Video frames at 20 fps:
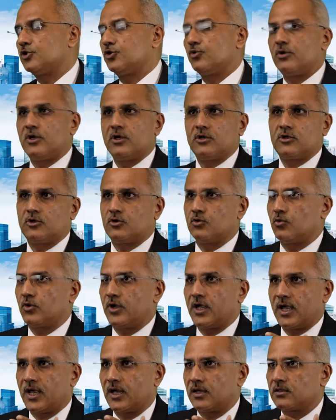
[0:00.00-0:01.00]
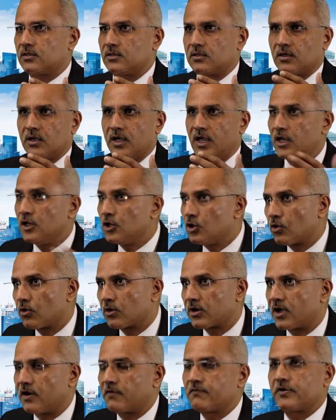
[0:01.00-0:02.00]
You need to get
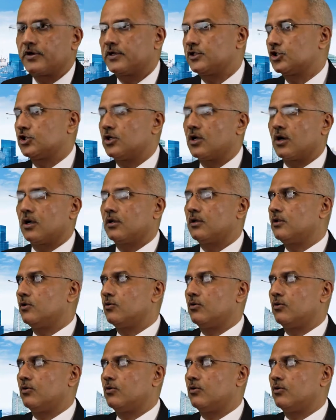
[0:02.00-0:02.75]
indoor coverage done.